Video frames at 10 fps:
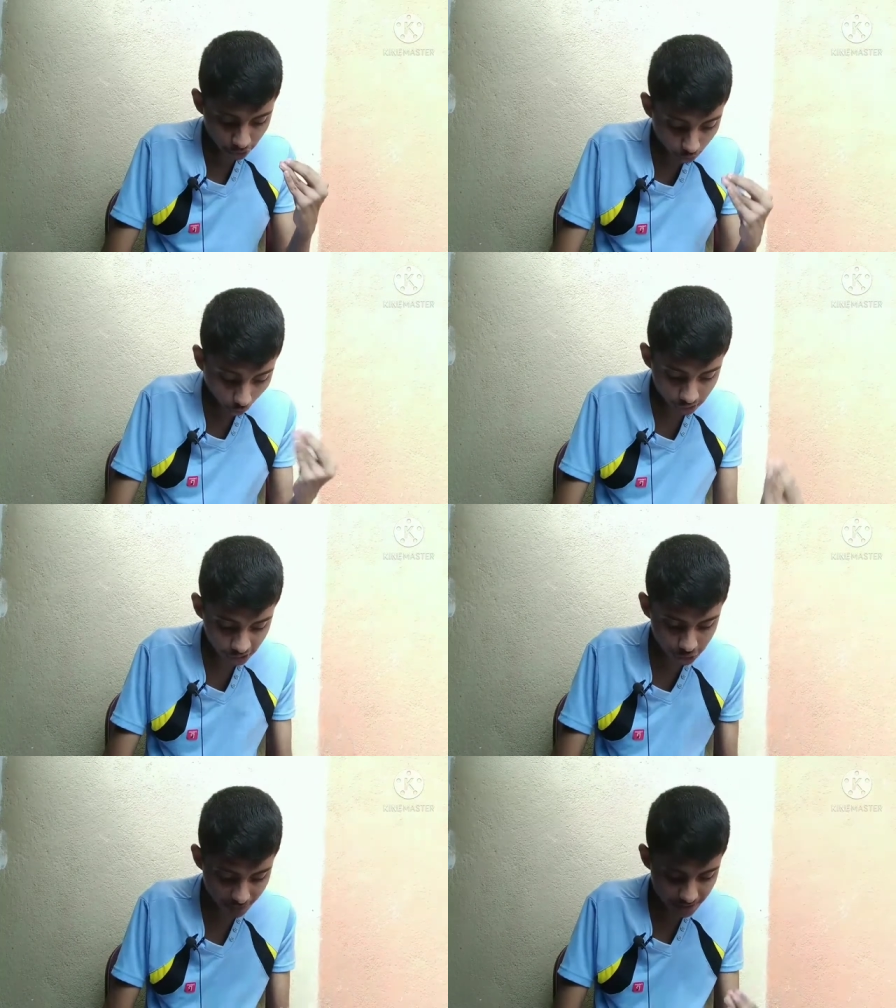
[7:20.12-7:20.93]
to all
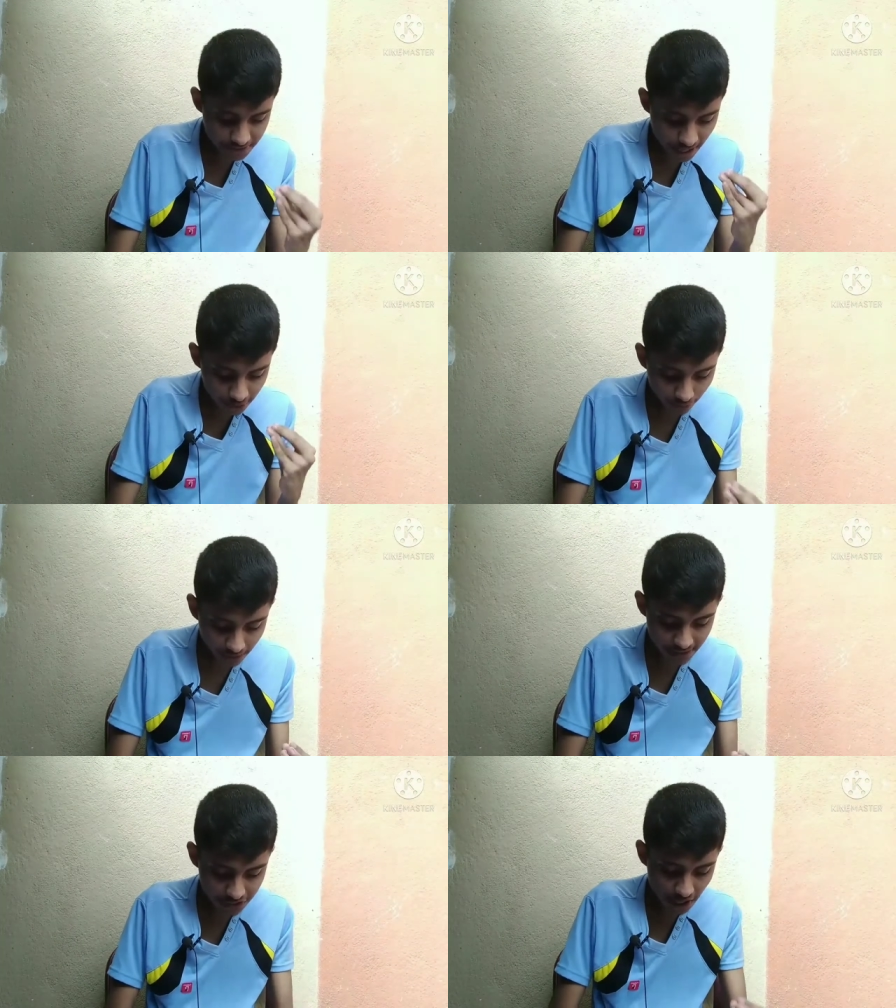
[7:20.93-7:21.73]
the springs and
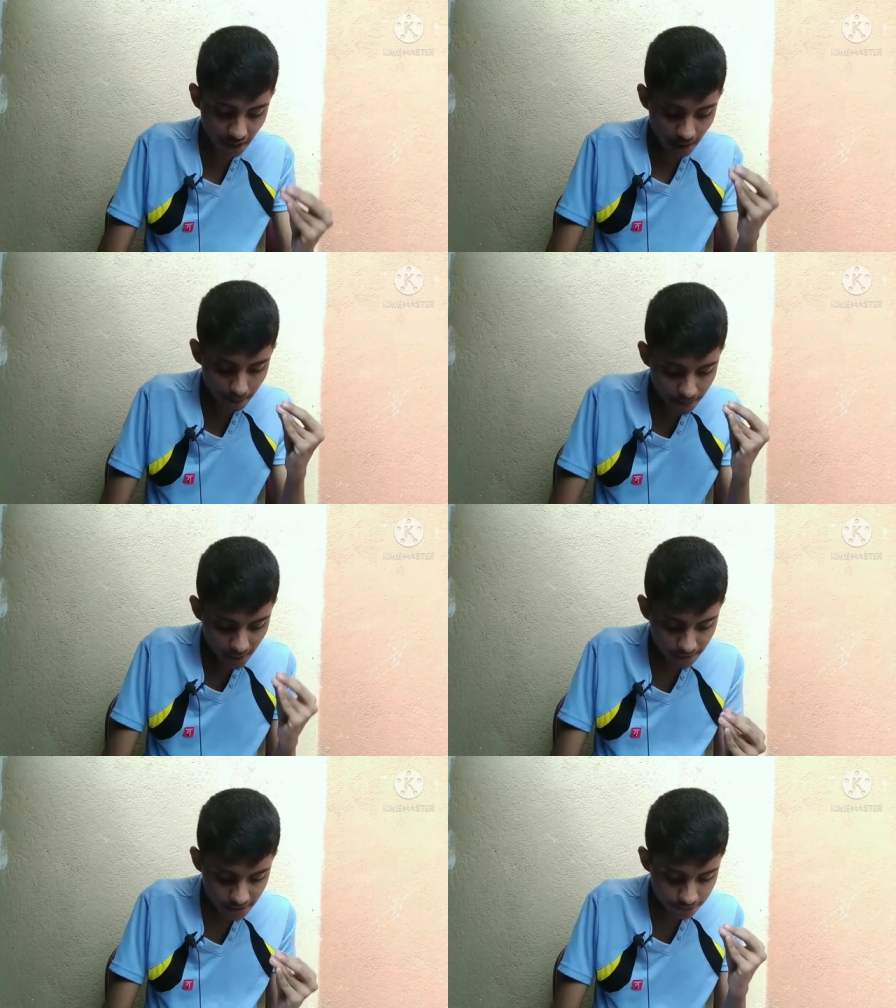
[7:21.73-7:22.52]
valleys.
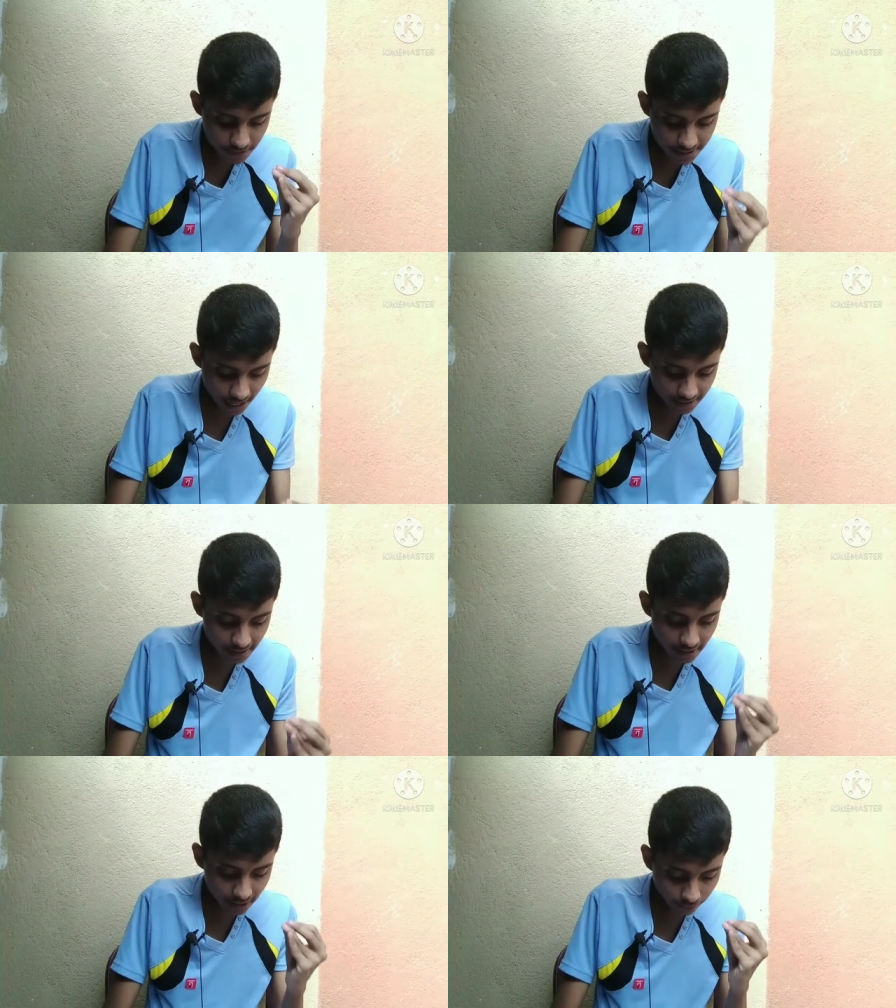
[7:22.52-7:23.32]
Maybe we can
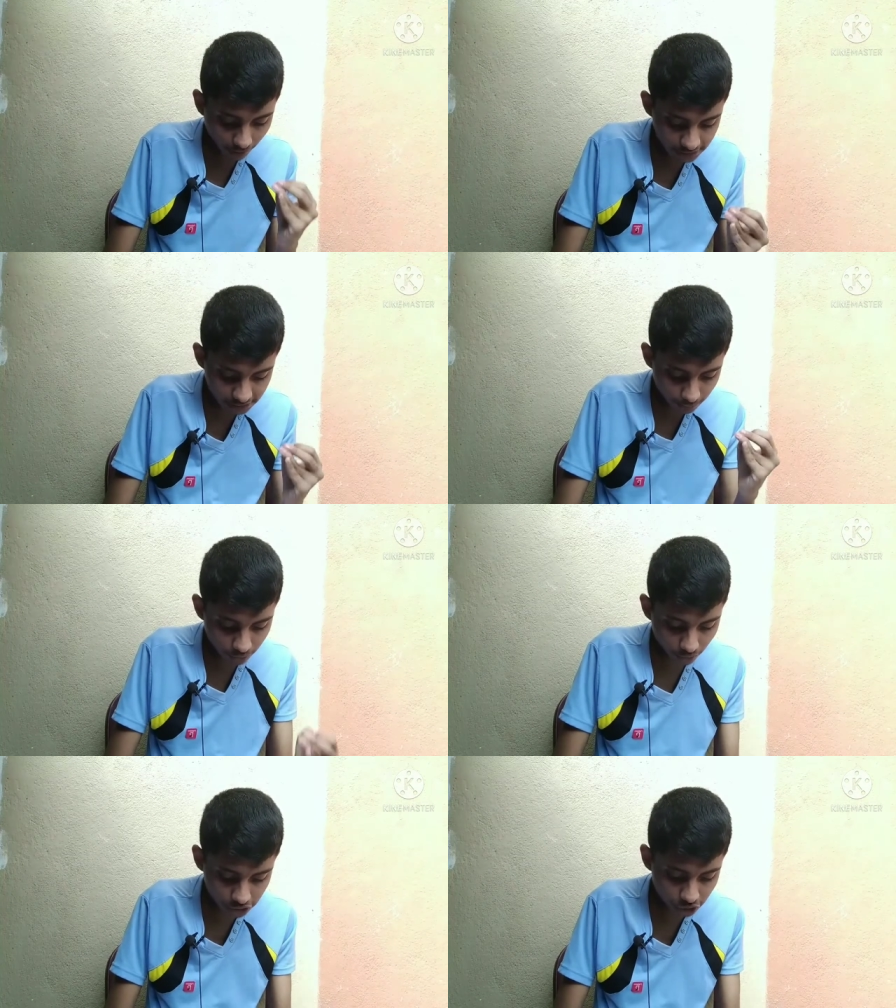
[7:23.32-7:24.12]
find some
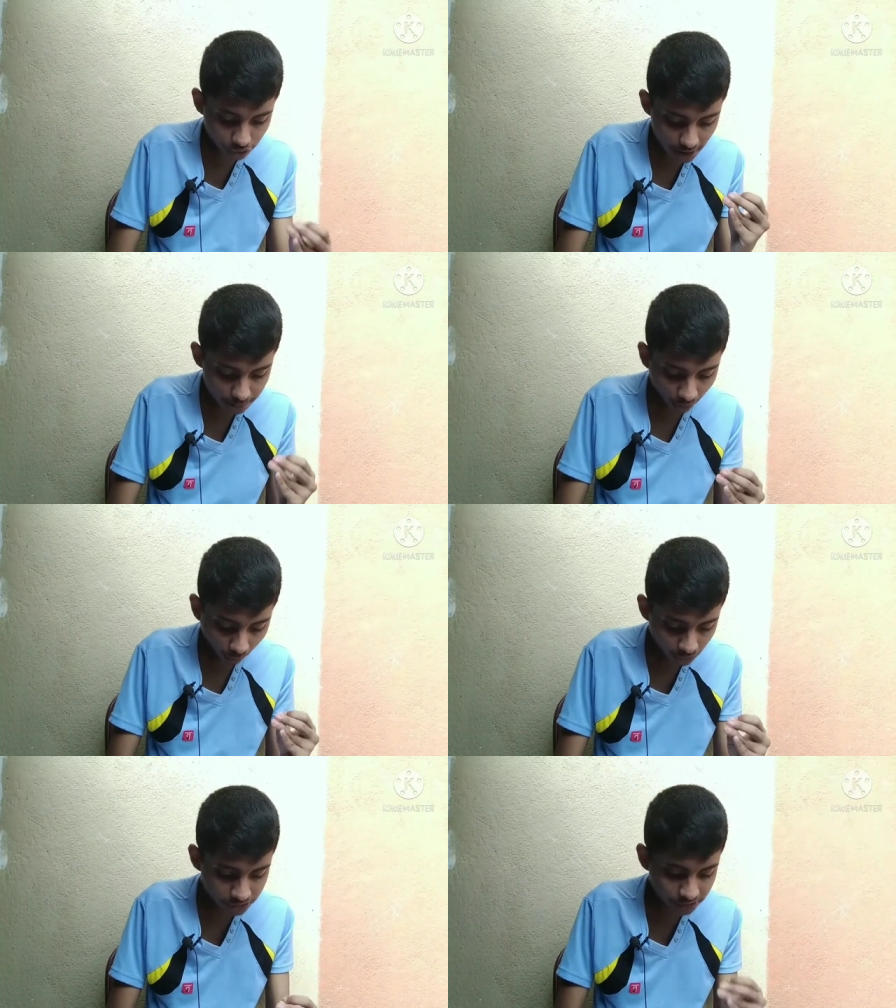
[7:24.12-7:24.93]
grass to keep the
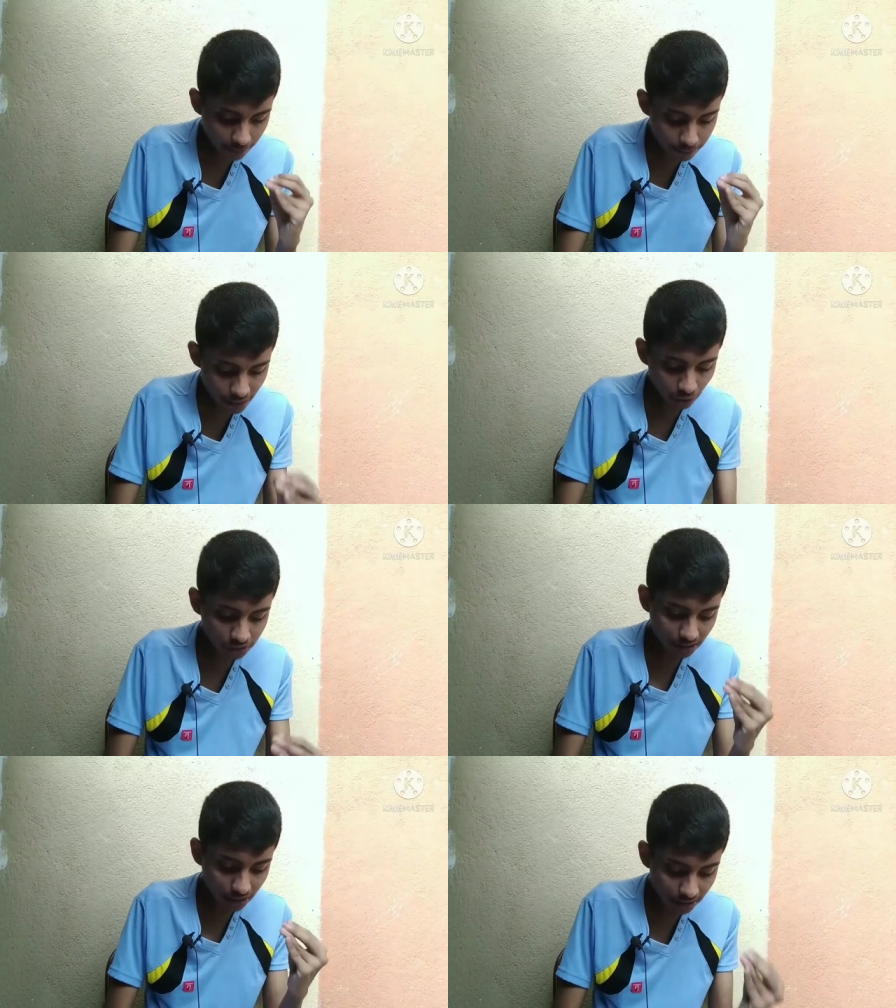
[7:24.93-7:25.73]
horses and
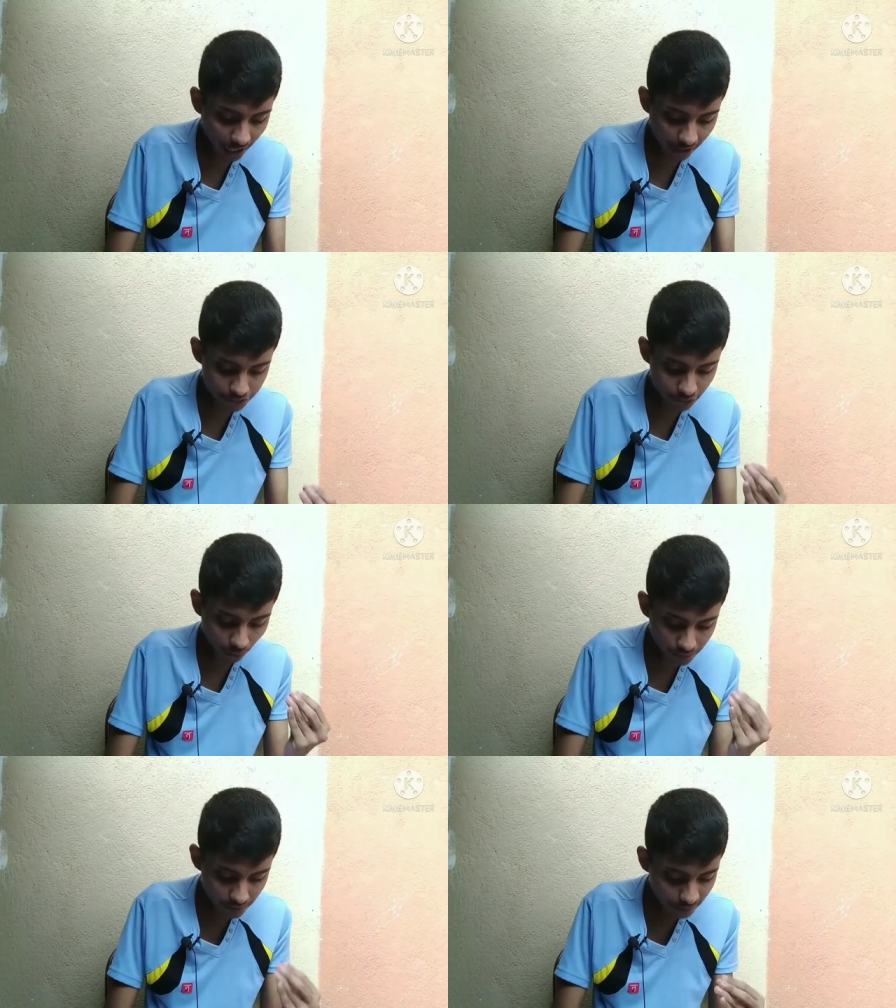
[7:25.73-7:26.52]
mules alive
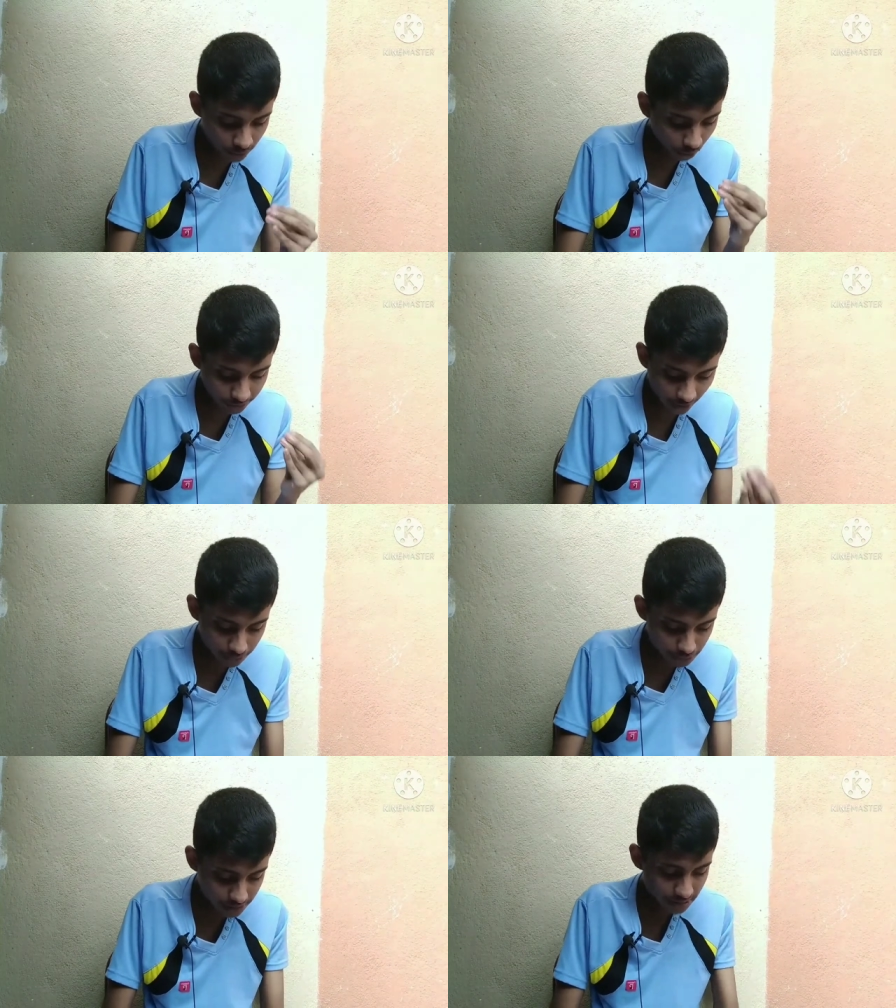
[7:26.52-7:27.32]
so we will not
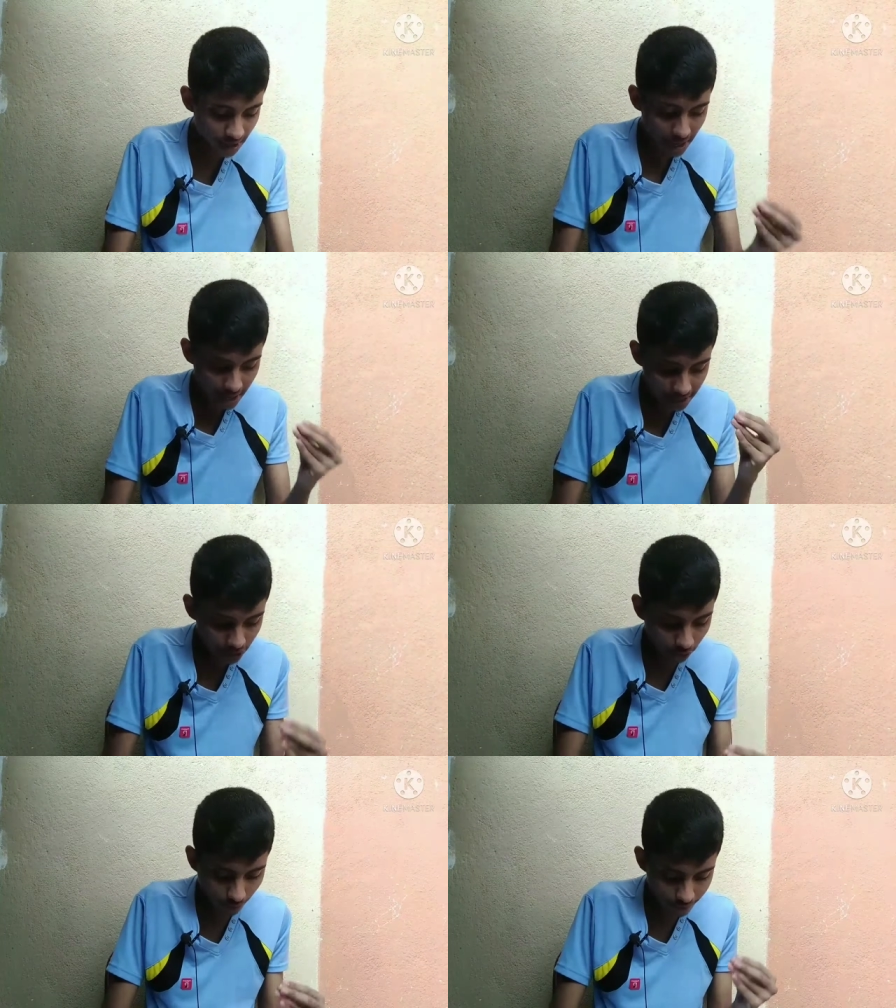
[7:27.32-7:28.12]
have to kill
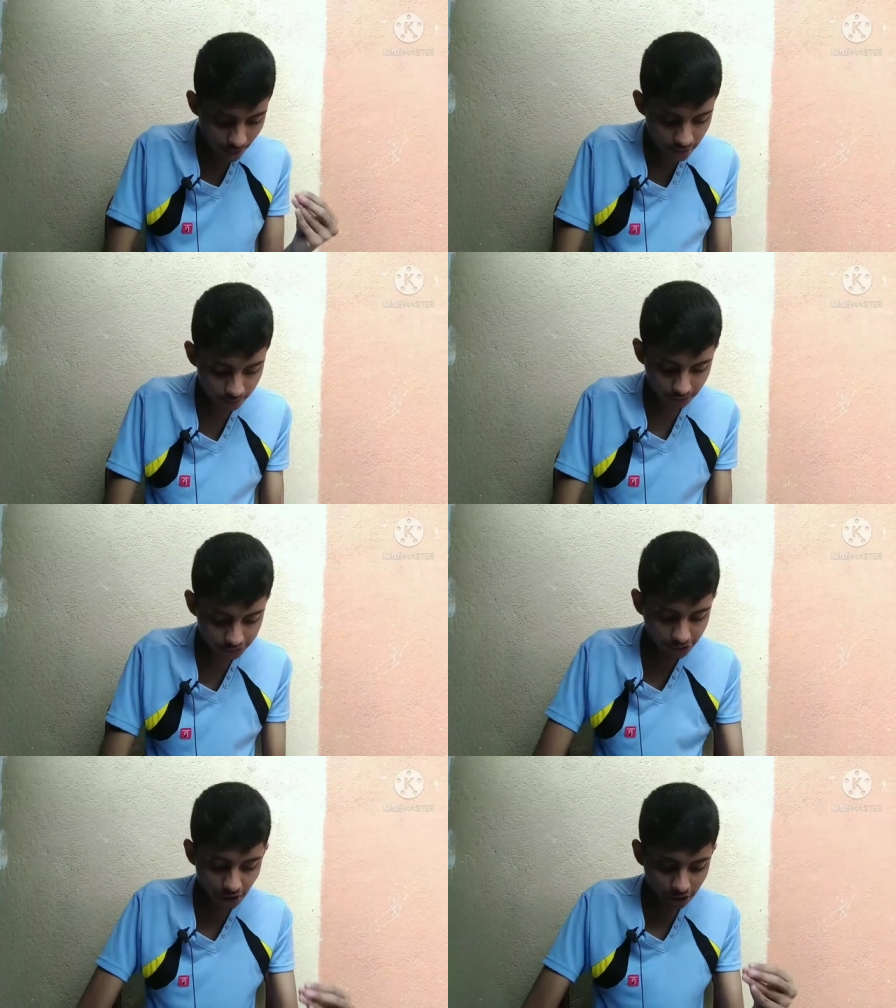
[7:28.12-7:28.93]
any of our animals.